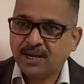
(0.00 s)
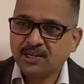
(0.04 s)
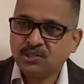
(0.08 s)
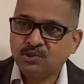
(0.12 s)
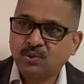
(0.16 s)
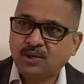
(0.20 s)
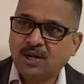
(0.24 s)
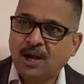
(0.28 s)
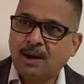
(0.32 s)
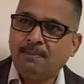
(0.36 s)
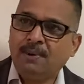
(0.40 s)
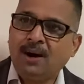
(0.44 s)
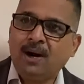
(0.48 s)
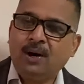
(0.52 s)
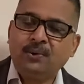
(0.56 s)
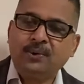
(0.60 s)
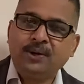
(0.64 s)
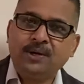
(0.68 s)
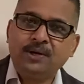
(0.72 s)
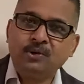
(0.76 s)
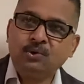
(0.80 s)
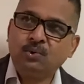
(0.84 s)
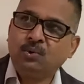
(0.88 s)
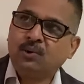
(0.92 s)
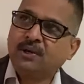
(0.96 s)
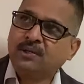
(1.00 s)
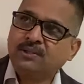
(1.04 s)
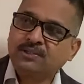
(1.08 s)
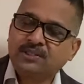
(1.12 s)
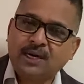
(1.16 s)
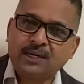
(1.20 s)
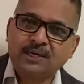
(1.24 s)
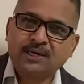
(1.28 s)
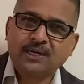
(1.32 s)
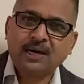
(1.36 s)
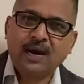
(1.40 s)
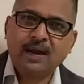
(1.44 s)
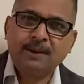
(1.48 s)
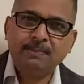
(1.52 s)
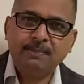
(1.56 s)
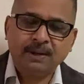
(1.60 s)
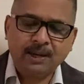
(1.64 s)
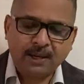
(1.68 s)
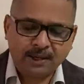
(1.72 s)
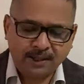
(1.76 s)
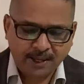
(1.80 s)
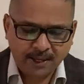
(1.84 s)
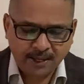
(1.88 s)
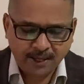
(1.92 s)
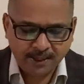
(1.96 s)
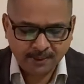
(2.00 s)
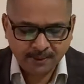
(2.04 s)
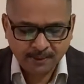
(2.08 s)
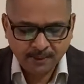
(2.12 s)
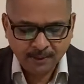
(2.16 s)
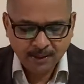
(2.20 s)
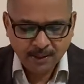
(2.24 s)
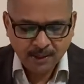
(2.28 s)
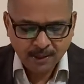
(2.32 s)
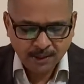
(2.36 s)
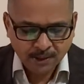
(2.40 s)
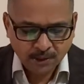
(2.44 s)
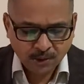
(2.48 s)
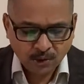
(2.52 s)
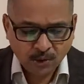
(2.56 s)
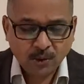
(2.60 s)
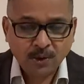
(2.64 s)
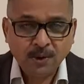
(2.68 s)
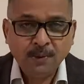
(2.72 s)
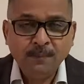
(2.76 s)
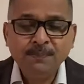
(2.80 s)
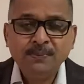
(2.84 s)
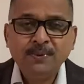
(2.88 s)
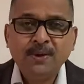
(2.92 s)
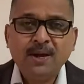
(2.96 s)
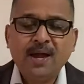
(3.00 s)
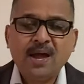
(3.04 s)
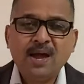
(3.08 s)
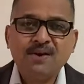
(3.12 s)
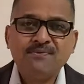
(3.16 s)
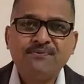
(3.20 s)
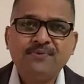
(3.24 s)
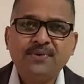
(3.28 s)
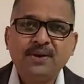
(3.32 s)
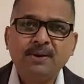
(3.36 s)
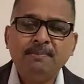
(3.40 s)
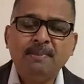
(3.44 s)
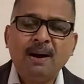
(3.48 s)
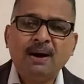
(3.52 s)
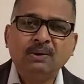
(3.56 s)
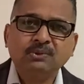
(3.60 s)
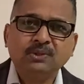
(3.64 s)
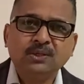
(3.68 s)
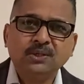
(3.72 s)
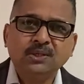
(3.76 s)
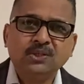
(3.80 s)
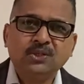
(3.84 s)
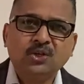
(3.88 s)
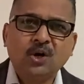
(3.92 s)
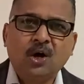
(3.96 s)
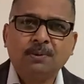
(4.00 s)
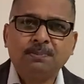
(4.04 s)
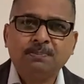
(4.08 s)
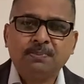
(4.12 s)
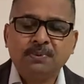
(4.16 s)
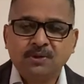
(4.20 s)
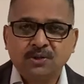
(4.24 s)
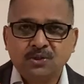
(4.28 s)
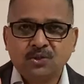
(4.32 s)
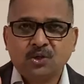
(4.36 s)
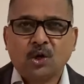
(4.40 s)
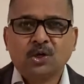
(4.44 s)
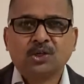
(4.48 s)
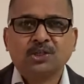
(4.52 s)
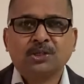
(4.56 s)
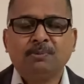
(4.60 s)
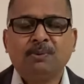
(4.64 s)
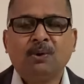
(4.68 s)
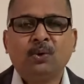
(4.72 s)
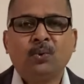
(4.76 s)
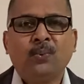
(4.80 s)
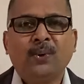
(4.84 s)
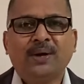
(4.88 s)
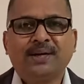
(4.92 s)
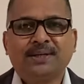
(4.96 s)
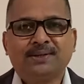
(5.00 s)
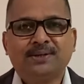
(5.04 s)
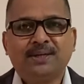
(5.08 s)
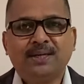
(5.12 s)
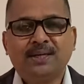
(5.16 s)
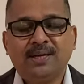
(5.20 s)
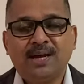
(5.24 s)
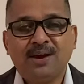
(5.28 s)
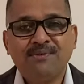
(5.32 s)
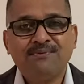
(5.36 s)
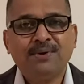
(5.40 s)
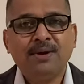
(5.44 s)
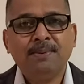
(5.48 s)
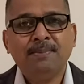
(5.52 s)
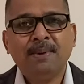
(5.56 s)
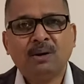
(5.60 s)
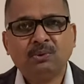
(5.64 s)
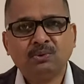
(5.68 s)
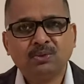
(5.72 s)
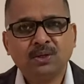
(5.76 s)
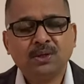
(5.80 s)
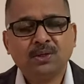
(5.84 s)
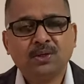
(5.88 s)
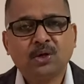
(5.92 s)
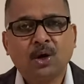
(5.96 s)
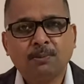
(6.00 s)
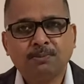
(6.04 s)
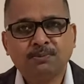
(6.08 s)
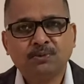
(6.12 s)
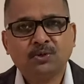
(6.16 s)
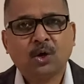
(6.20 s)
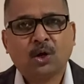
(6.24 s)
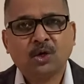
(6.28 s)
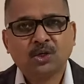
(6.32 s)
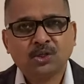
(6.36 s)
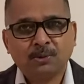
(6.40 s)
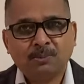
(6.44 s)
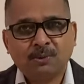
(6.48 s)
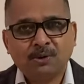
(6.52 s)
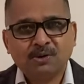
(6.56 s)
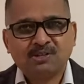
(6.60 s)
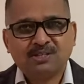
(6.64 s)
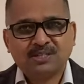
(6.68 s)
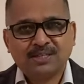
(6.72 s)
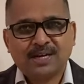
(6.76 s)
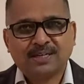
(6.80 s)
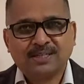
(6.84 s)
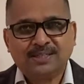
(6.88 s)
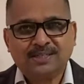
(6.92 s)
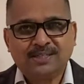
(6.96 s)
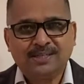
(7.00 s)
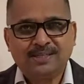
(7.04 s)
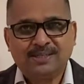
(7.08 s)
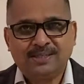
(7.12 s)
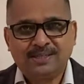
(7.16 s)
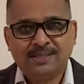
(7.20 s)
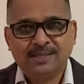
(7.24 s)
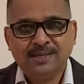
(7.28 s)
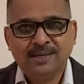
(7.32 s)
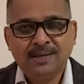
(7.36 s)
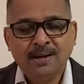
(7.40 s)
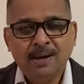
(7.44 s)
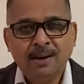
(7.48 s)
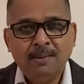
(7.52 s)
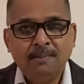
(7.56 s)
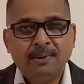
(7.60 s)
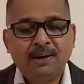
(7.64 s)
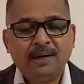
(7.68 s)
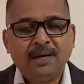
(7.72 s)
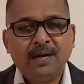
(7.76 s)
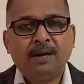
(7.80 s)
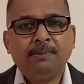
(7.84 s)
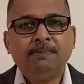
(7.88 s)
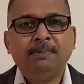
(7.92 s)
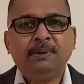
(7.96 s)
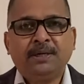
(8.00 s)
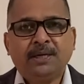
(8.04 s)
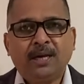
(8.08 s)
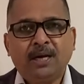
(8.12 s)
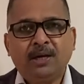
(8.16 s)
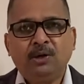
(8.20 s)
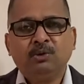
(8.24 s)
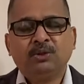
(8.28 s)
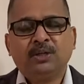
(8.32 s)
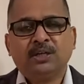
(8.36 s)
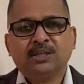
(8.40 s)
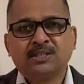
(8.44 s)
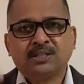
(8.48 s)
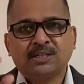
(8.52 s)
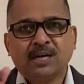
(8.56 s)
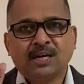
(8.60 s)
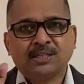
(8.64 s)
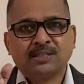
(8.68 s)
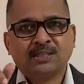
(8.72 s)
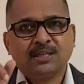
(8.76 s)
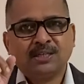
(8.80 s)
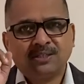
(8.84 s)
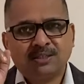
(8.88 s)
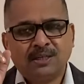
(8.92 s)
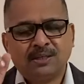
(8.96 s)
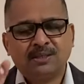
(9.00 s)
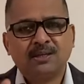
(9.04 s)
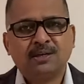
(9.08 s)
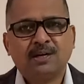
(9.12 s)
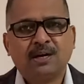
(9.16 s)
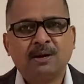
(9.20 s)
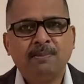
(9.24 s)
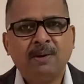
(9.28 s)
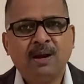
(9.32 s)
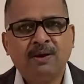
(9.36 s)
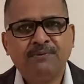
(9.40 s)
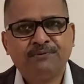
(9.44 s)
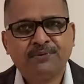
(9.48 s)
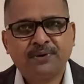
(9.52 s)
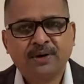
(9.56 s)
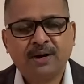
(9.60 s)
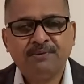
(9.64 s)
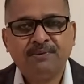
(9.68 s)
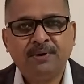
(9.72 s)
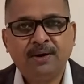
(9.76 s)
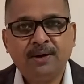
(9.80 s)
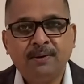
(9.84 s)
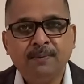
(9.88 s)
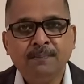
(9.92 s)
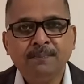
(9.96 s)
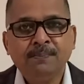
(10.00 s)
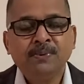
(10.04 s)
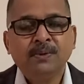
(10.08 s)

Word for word: as you come out and you start climbing again, you know, every mountaintop talks about victory. Every mountaintop talks about success. But let me tell you that success doesn't remain forever